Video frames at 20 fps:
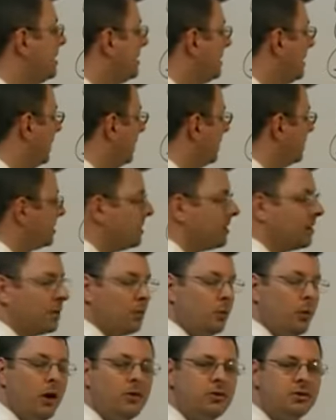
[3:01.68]
Telecenter
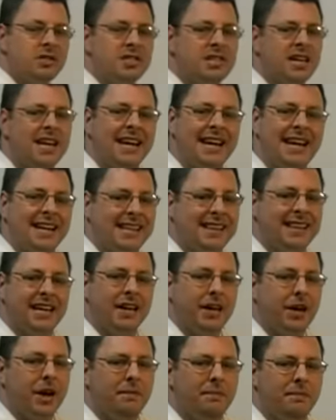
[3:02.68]
won't set
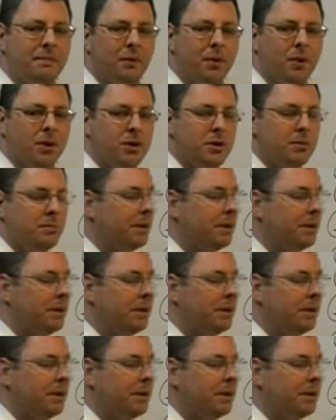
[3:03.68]
anything up for you,